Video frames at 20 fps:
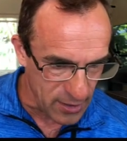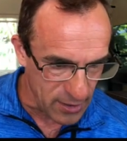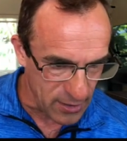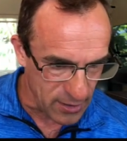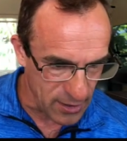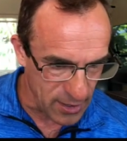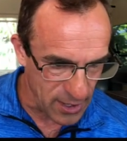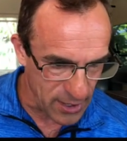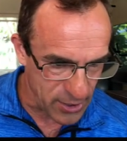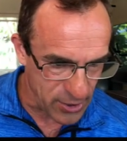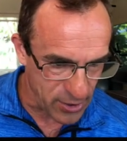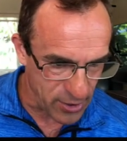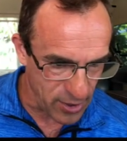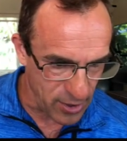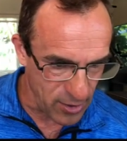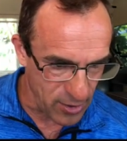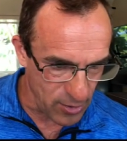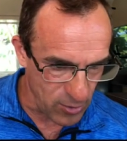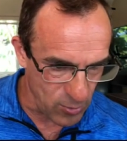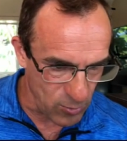Let's
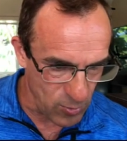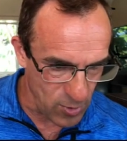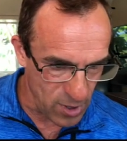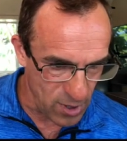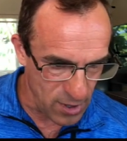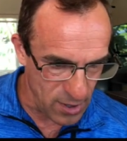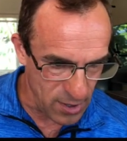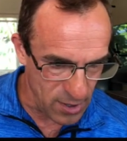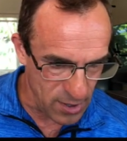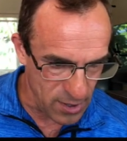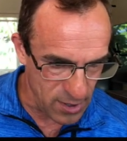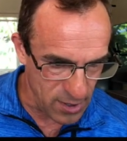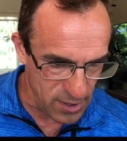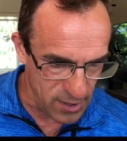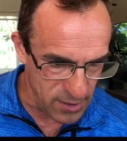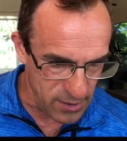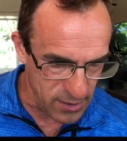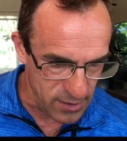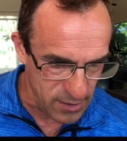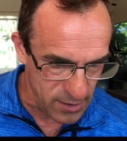go
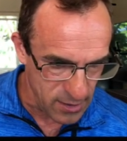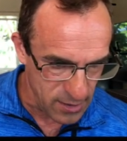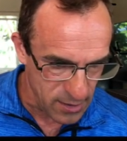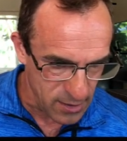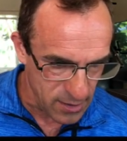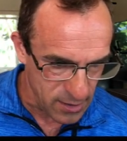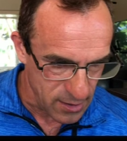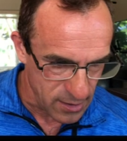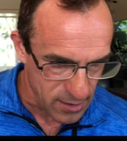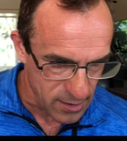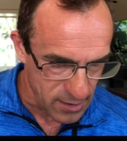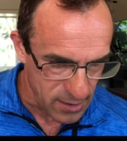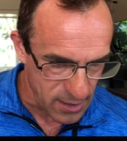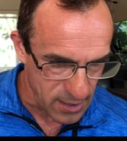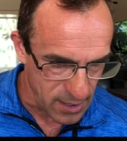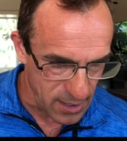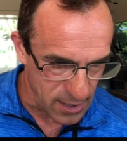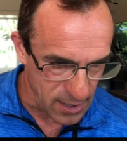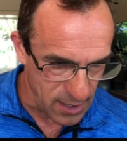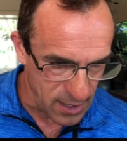1,
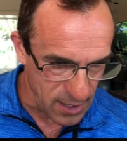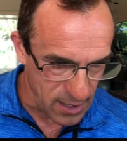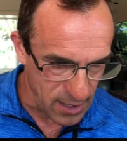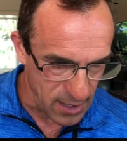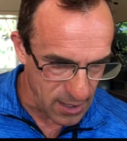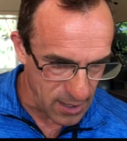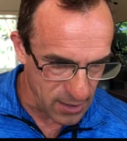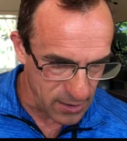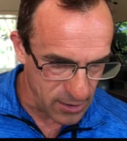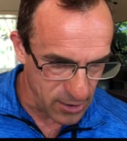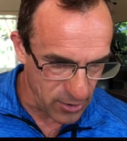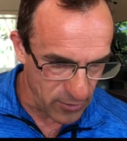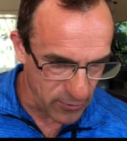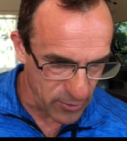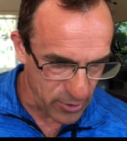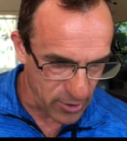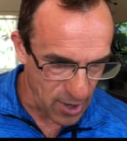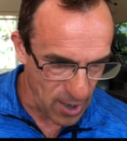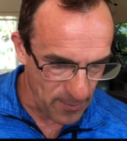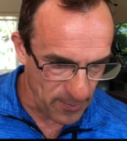and you know,
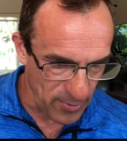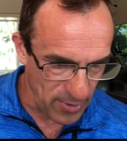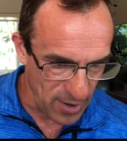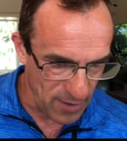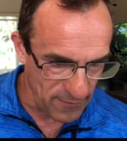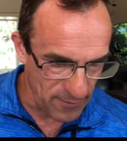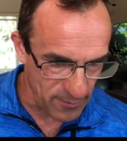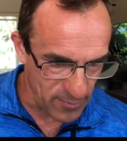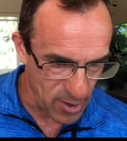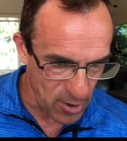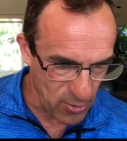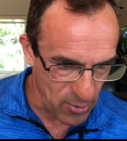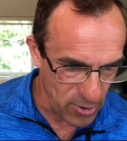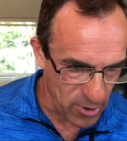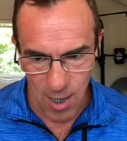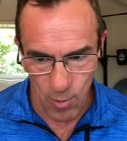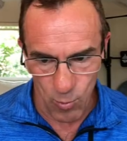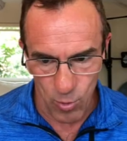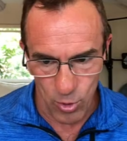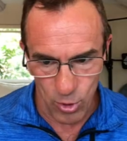there's a couple of them going.
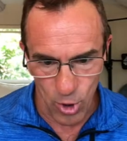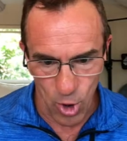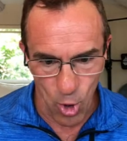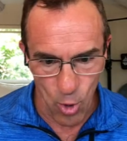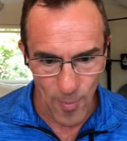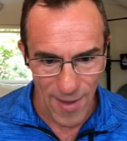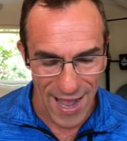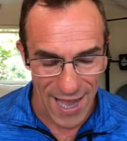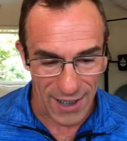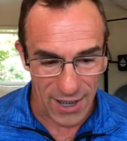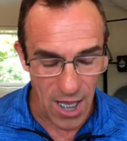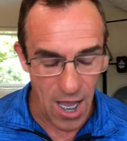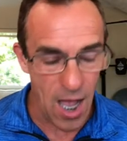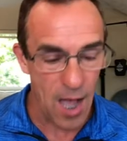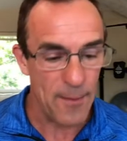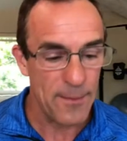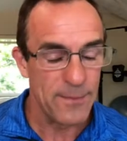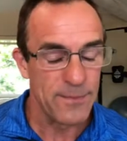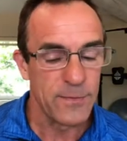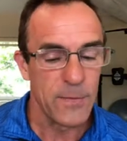Now we'll go back
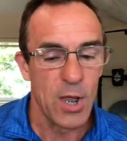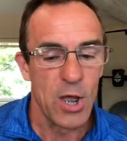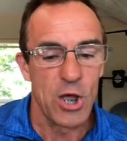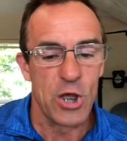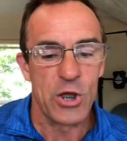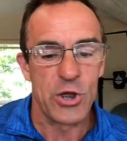up.